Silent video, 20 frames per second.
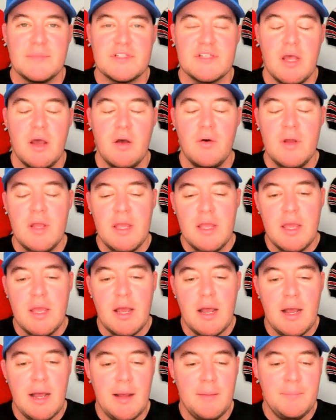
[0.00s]
So
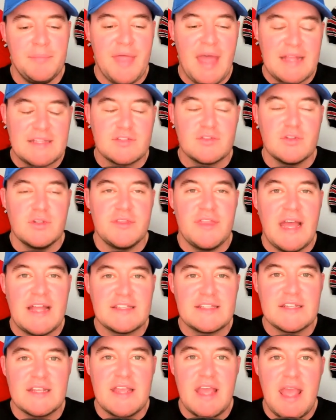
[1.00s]
um, that's,
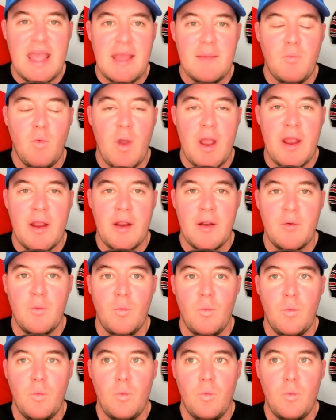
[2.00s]
that's a game where,